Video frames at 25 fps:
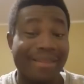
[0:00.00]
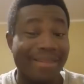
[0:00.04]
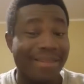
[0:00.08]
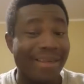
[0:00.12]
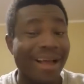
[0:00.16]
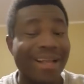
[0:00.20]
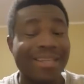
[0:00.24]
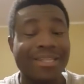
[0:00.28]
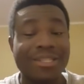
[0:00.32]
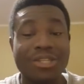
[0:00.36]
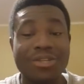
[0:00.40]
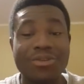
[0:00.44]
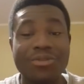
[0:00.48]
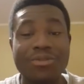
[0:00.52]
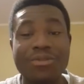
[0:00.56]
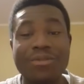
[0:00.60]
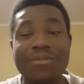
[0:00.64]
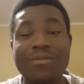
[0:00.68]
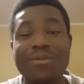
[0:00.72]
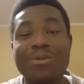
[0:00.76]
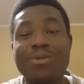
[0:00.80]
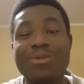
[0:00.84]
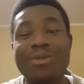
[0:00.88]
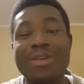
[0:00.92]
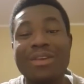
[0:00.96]
That dude
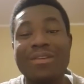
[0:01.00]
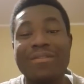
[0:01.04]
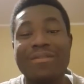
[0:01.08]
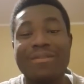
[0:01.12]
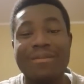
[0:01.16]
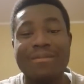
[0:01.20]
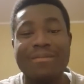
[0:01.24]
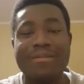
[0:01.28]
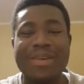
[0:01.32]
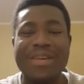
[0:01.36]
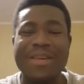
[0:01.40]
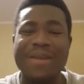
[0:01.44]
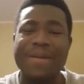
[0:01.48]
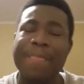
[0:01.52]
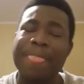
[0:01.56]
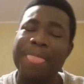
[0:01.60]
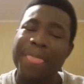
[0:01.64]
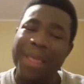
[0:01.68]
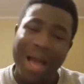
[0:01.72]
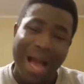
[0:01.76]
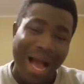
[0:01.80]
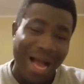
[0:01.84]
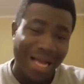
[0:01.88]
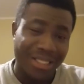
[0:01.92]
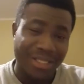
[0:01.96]
of the week for me,
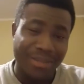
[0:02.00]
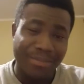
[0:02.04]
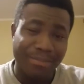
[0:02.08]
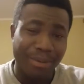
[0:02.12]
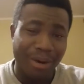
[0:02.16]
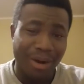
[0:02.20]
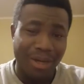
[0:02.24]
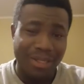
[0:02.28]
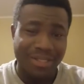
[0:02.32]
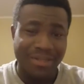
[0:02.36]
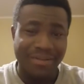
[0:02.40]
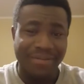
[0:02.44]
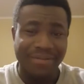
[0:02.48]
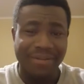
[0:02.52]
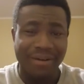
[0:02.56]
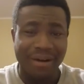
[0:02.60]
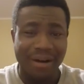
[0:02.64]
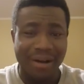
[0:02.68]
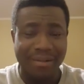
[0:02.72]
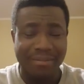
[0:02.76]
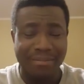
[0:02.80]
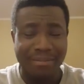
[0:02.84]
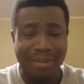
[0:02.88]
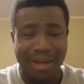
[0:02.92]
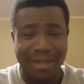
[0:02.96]
as a Barca
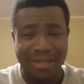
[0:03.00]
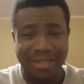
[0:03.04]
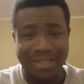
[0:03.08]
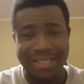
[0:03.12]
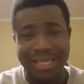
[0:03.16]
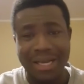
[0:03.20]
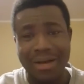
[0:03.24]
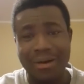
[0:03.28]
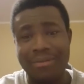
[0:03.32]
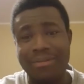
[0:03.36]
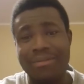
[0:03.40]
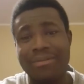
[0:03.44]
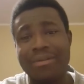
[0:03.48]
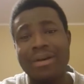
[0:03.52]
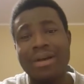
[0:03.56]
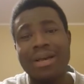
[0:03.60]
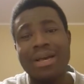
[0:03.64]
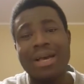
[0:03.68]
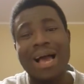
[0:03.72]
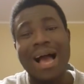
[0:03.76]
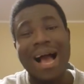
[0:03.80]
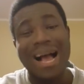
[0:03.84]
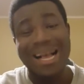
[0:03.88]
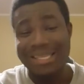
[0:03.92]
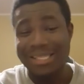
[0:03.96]
fan myself,
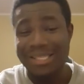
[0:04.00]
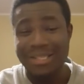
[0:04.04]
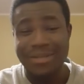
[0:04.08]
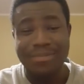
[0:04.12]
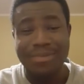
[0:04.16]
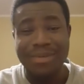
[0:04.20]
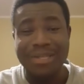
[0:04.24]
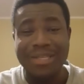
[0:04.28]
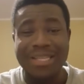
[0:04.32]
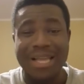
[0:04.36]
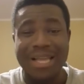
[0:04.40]
has to be